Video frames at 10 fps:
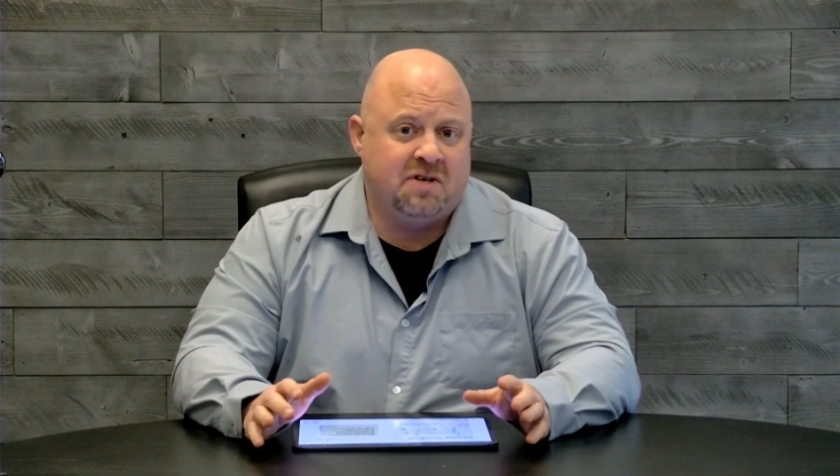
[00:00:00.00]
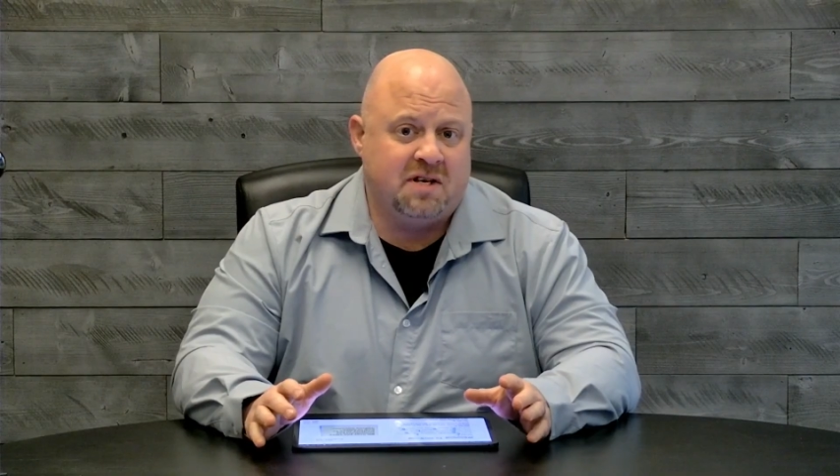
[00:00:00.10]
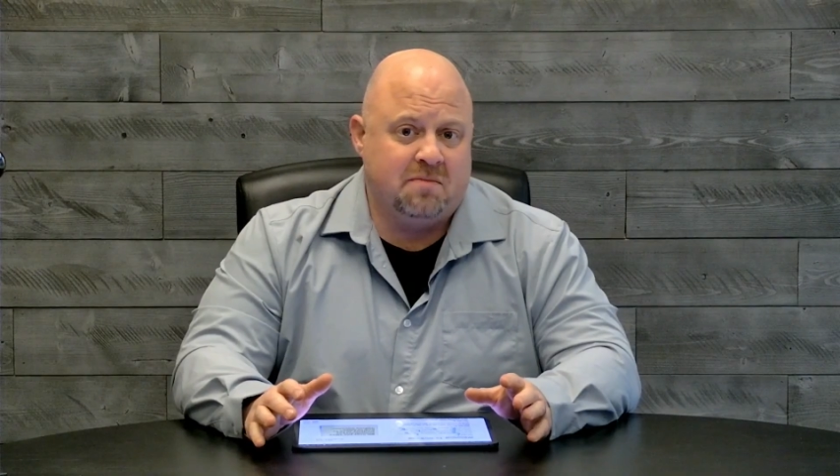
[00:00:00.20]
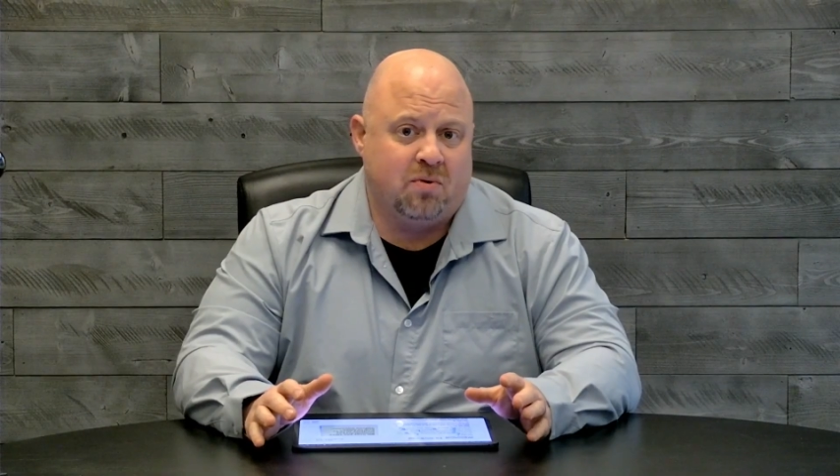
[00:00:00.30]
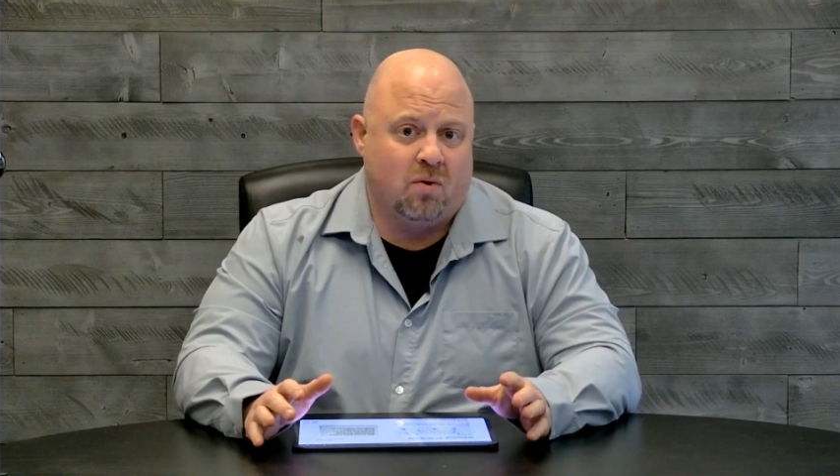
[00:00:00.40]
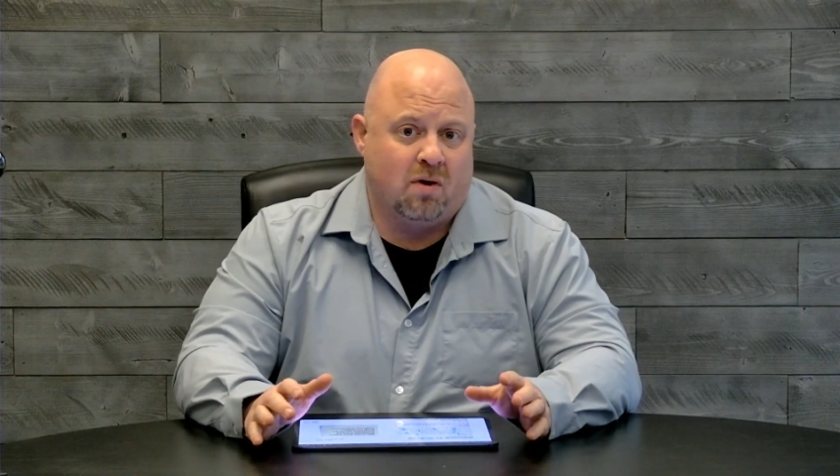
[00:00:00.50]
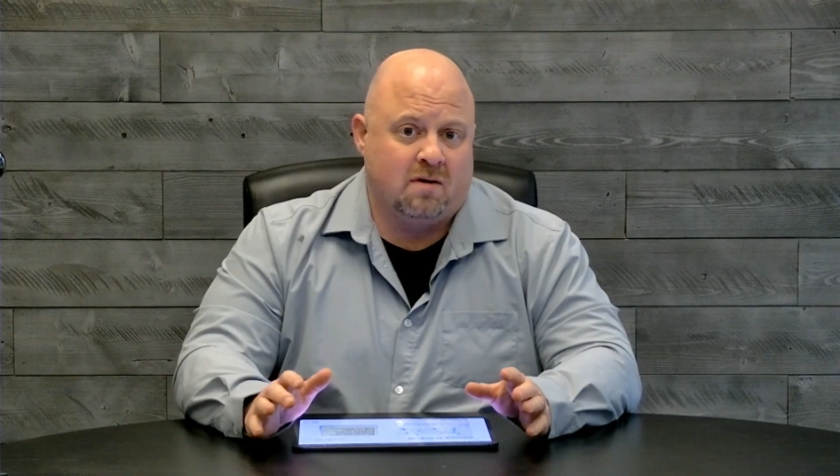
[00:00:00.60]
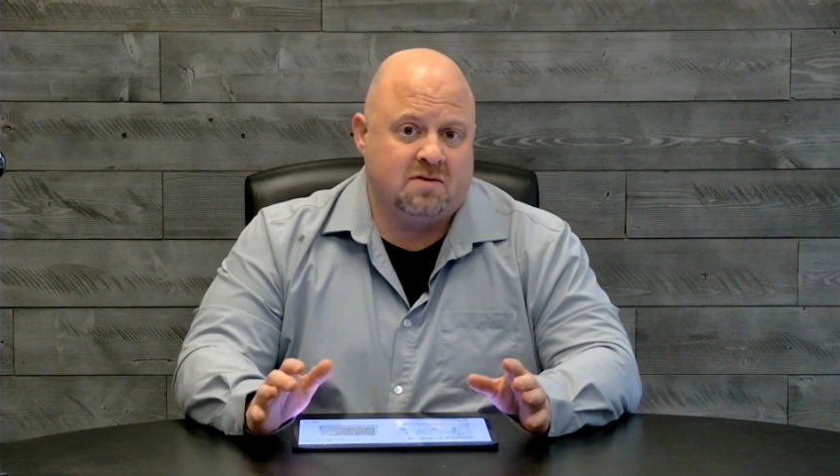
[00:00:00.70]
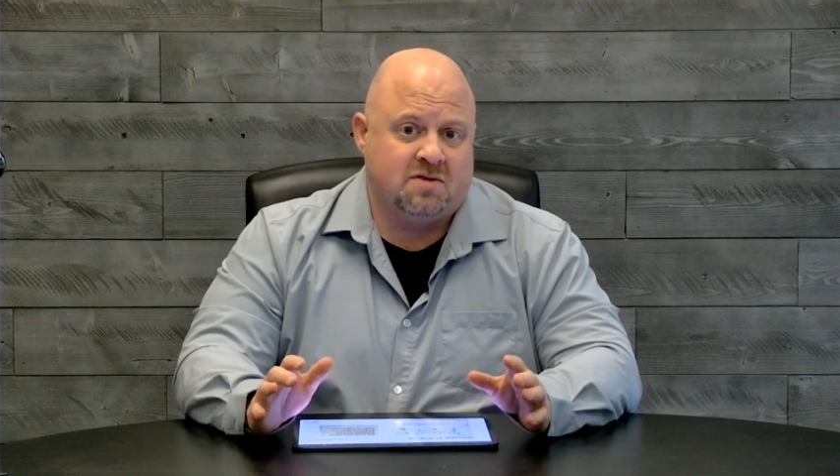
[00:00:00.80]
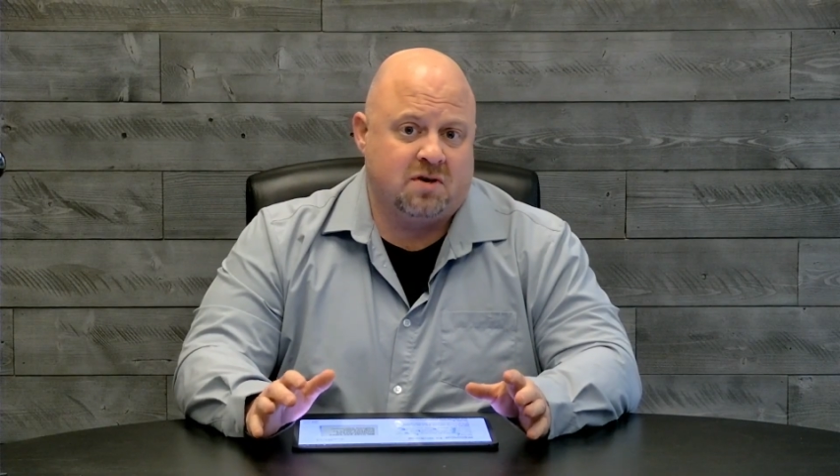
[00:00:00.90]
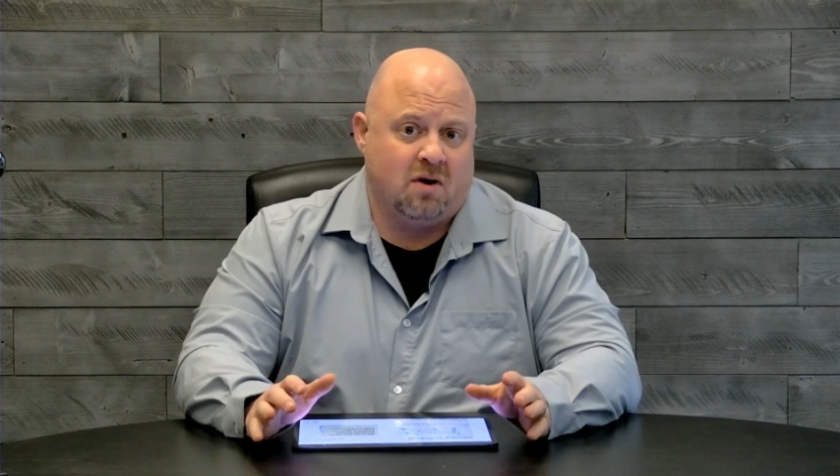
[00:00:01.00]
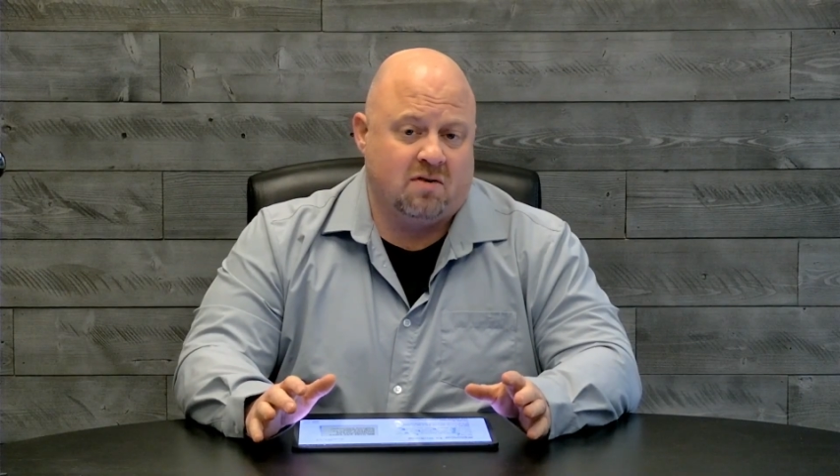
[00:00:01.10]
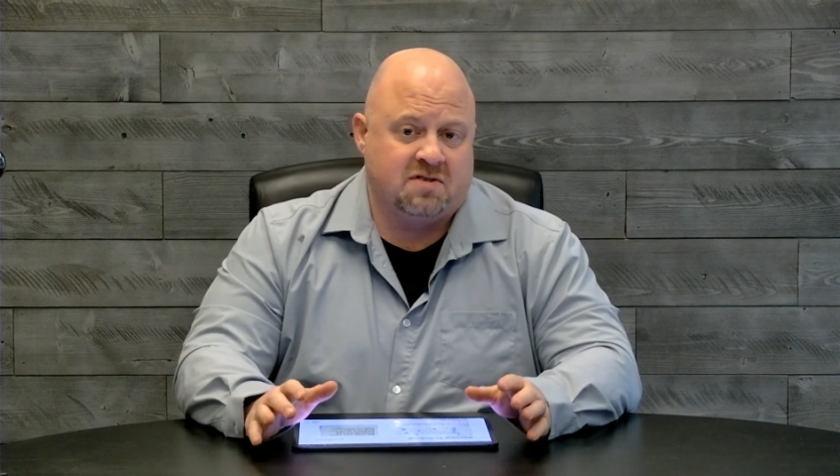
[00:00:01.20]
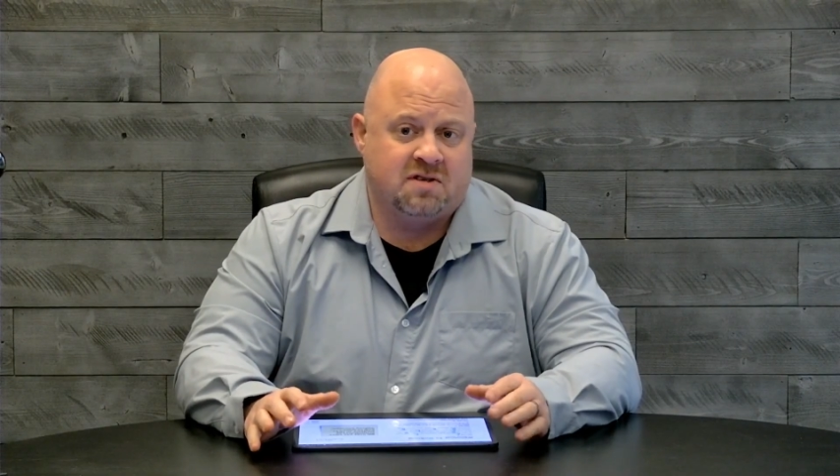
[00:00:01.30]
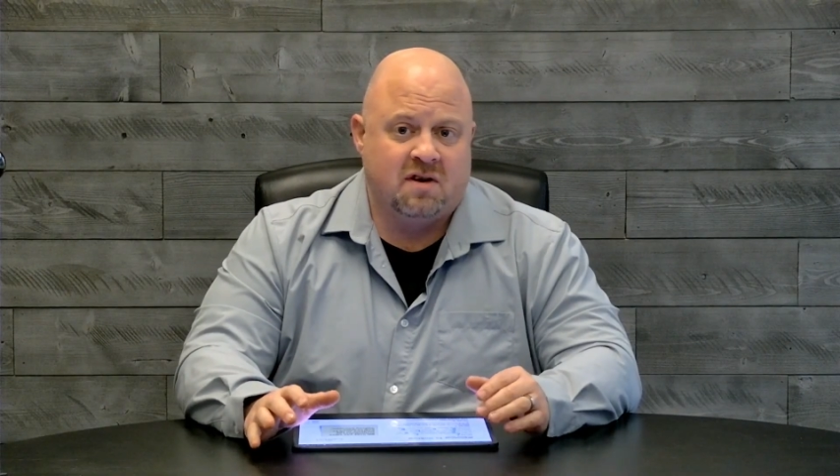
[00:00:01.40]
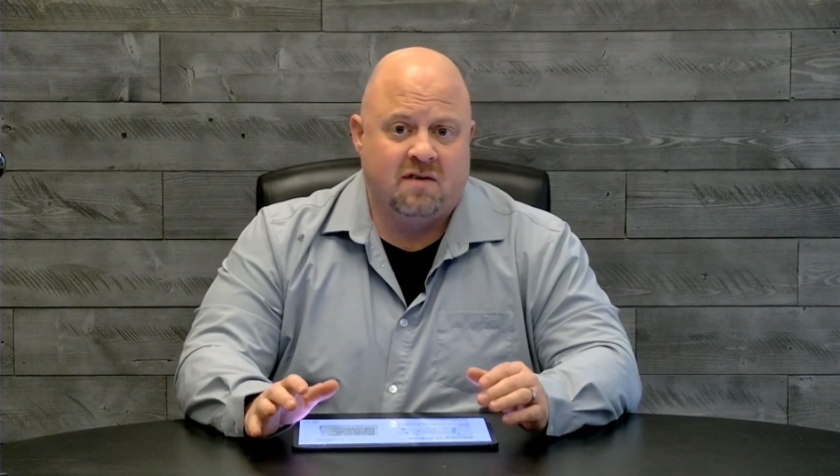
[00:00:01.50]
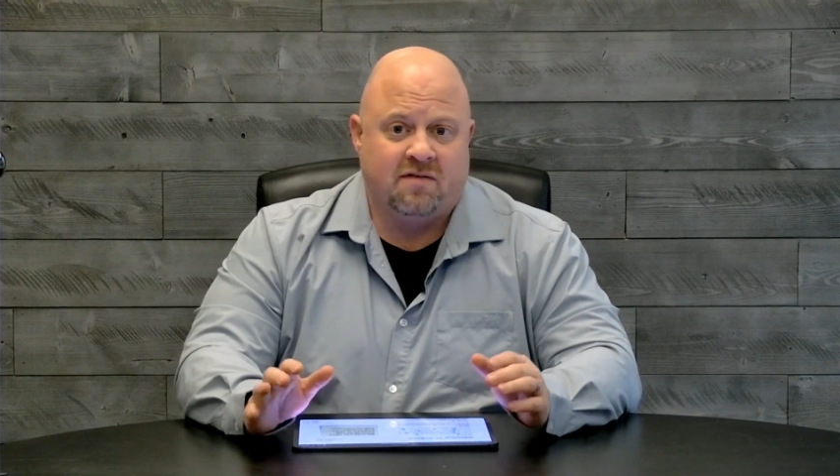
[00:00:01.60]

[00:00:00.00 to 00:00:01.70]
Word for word: can import songs